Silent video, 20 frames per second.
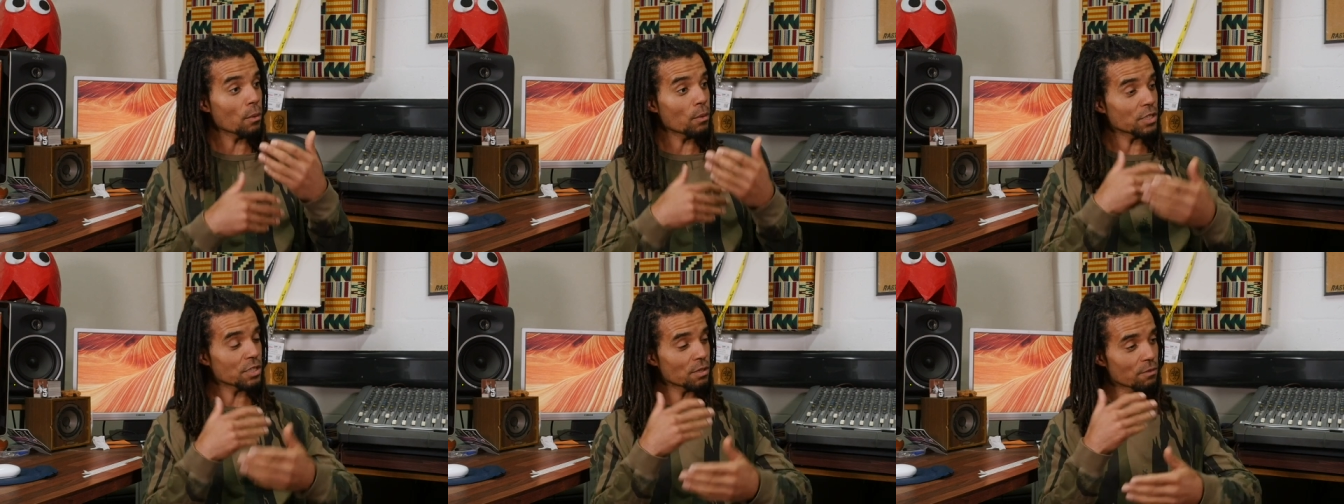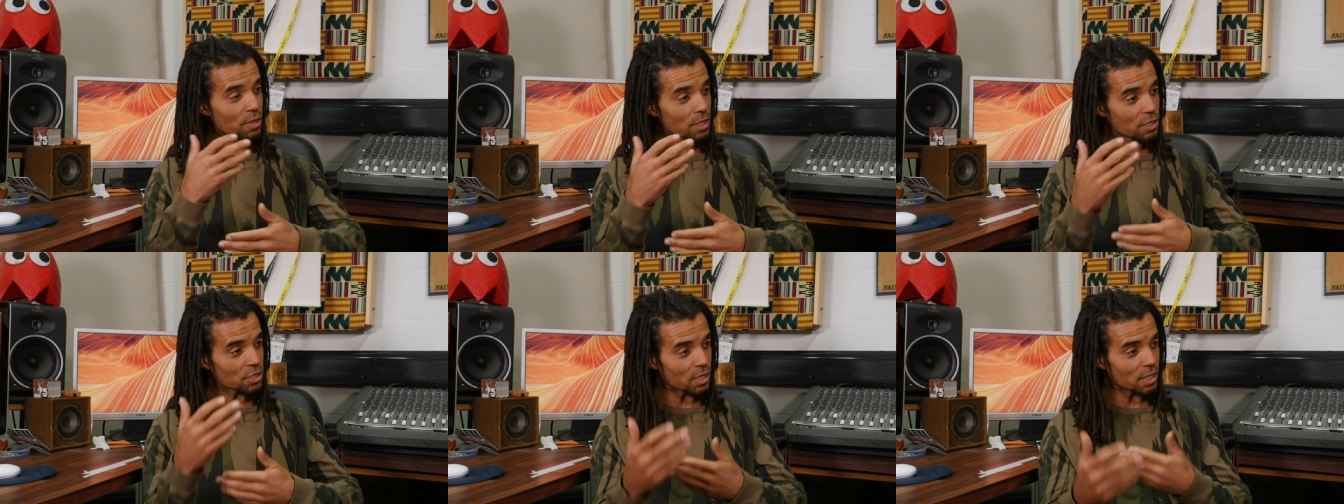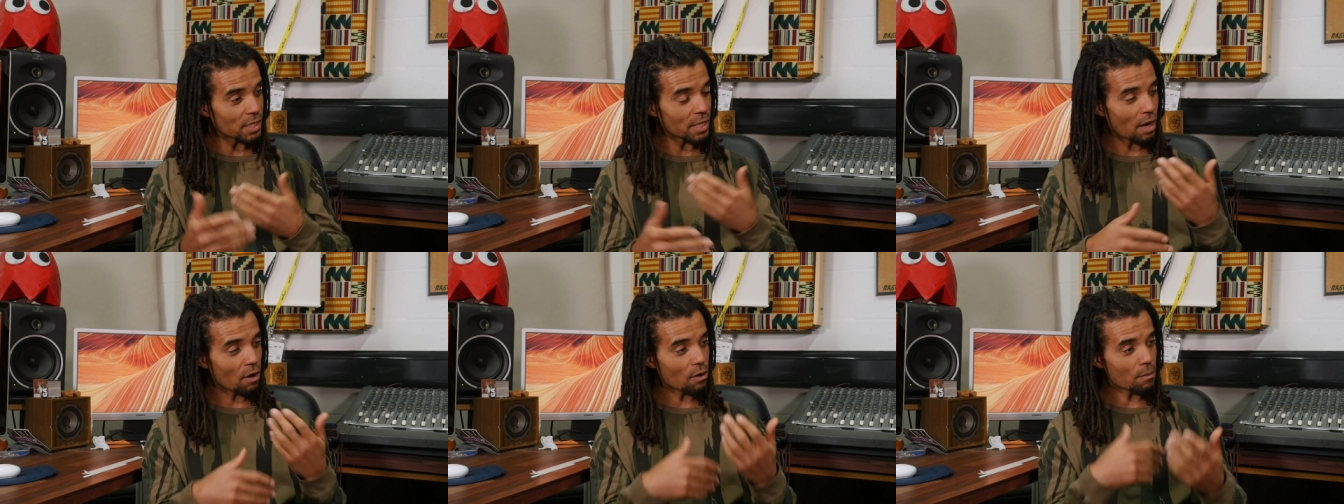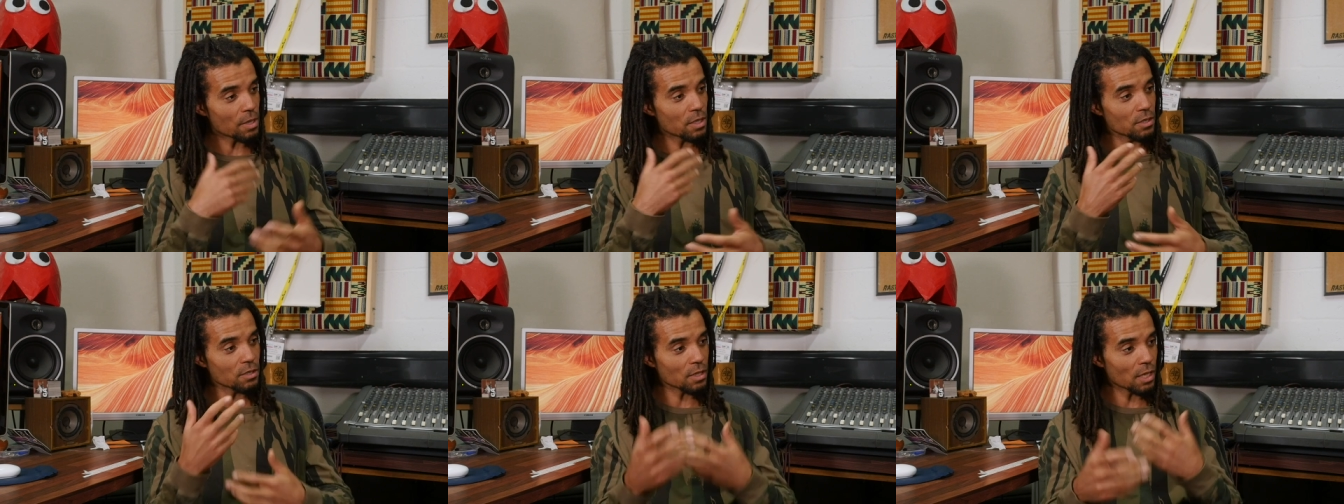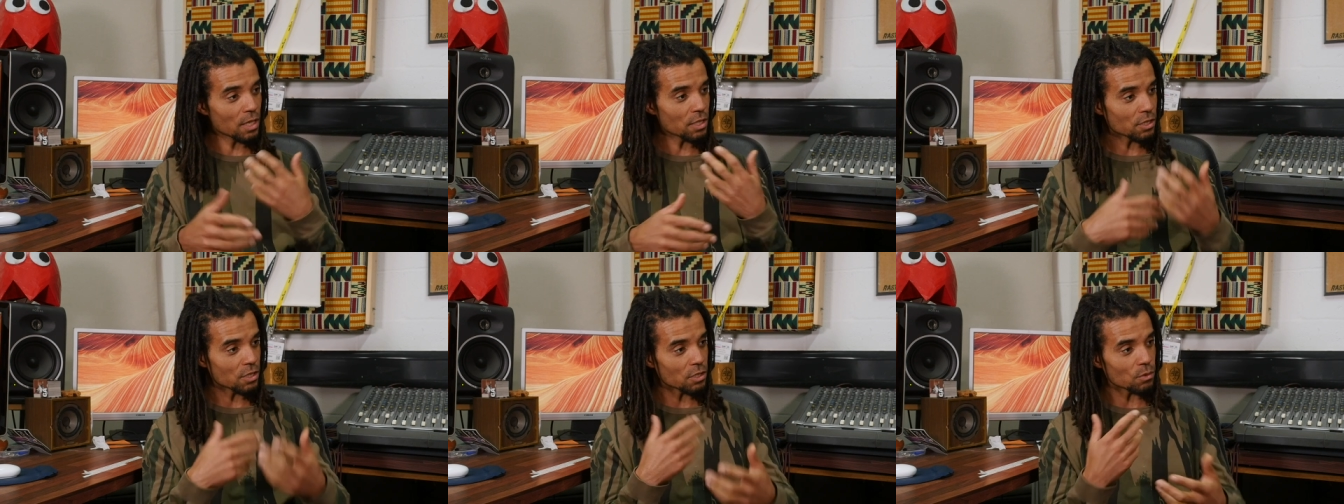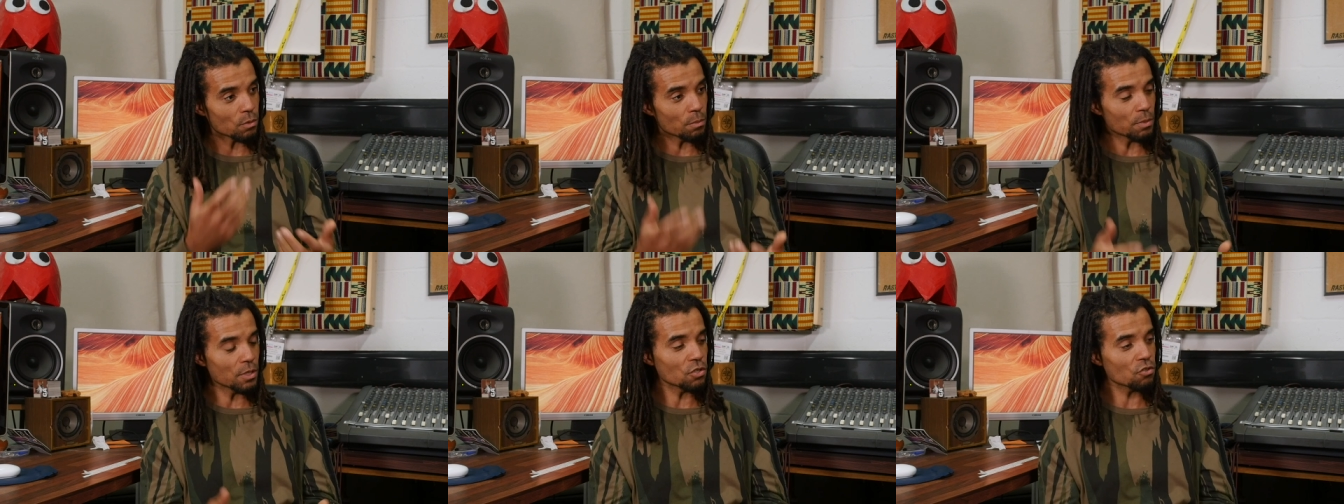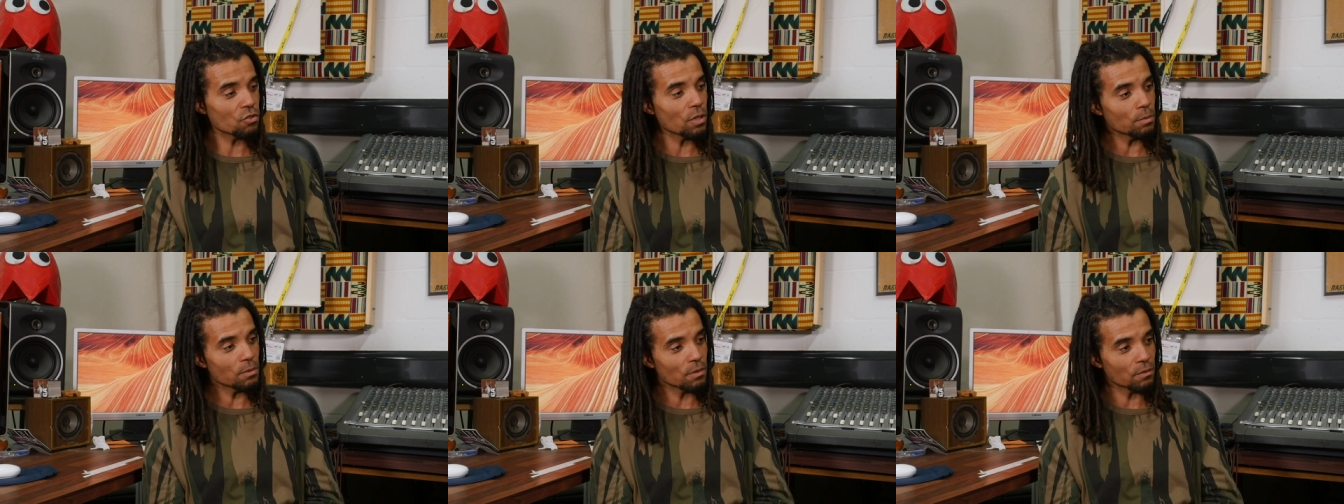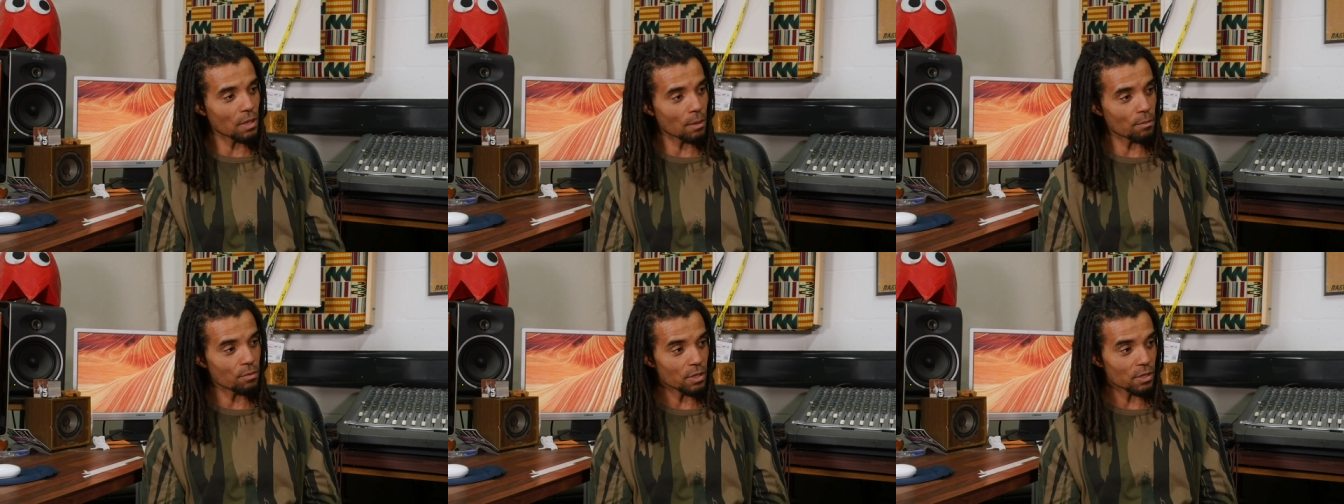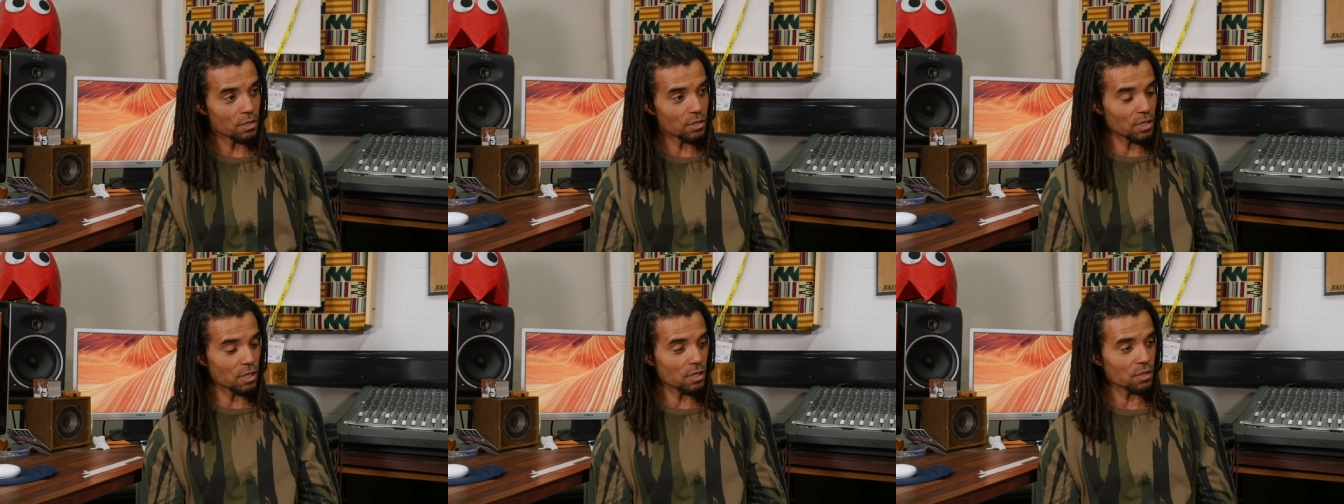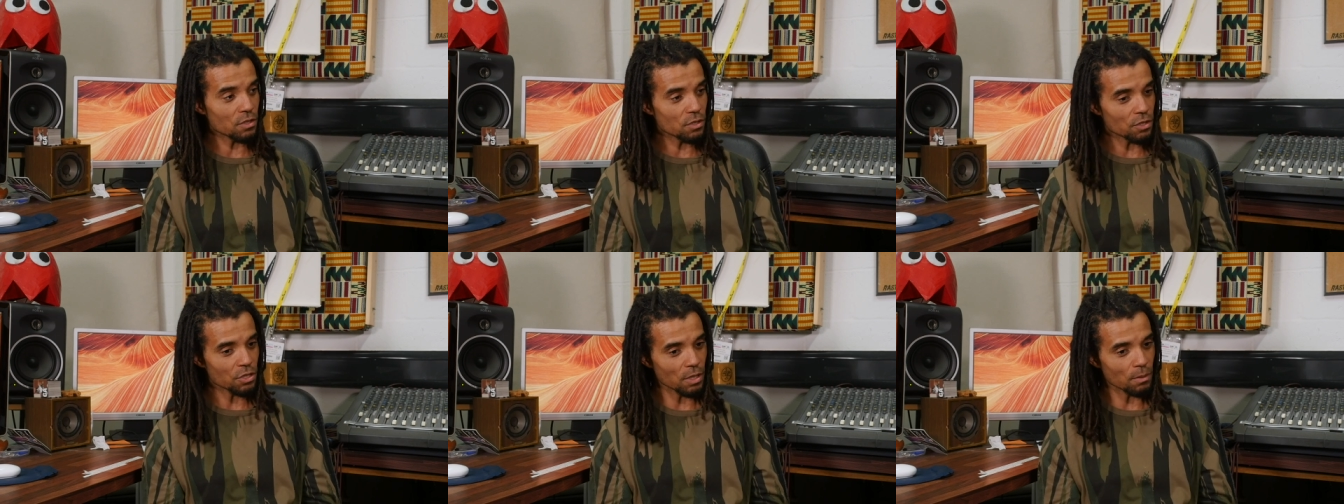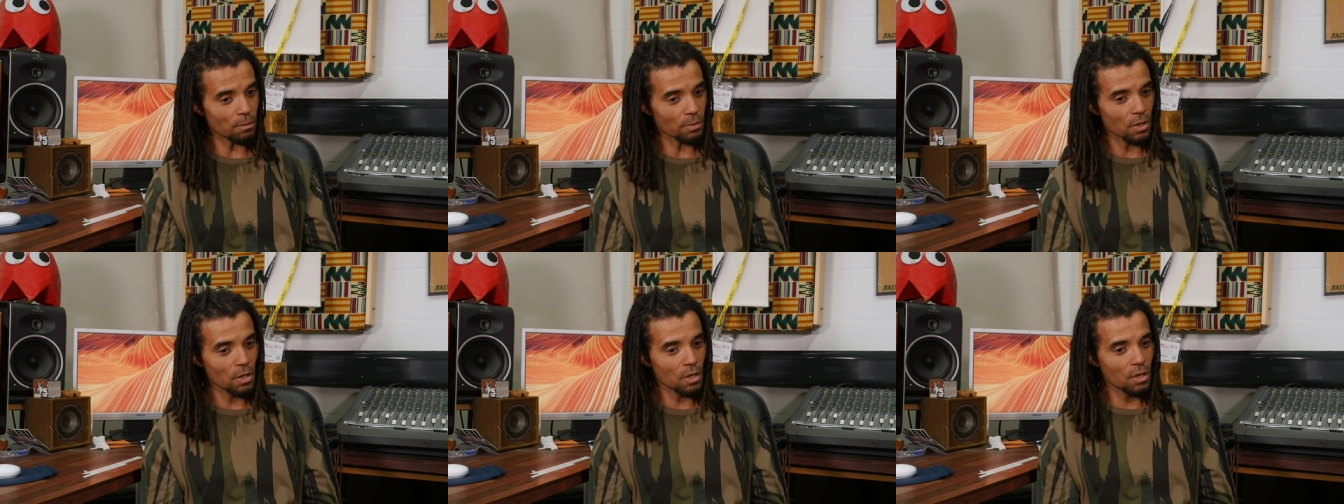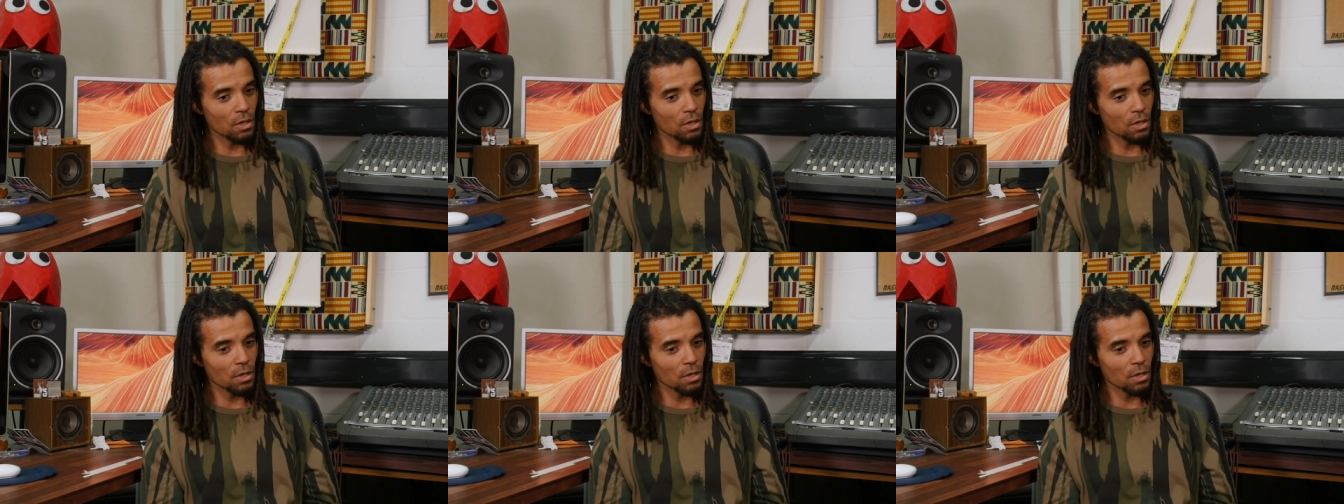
which eventually Caribbeans and Asians would be stripped of their British citizenship,